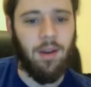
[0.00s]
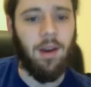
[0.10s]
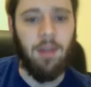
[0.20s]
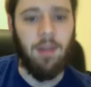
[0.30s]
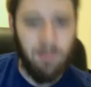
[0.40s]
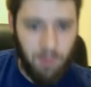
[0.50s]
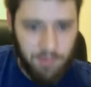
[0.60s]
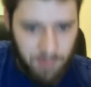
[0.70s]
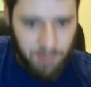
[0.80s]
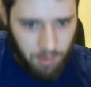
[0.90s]
it
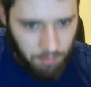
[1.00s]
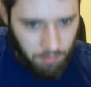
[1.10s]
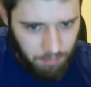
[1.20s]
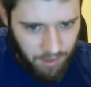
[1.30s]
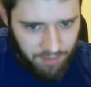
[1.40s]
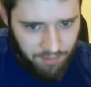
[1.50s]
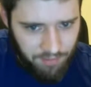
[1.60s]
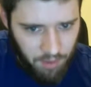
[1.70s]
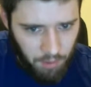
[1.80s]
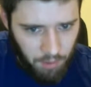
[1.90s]
involves bending
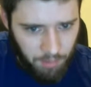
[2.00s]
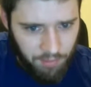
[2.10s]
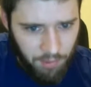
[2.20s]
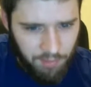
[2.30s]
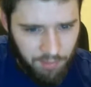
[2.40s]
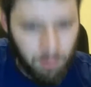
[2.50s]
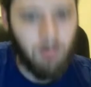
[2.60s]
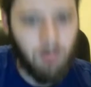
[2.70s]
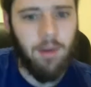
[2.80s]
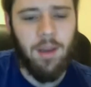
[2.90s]
a little bit further
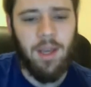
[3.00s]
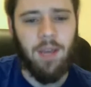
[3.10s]
forward,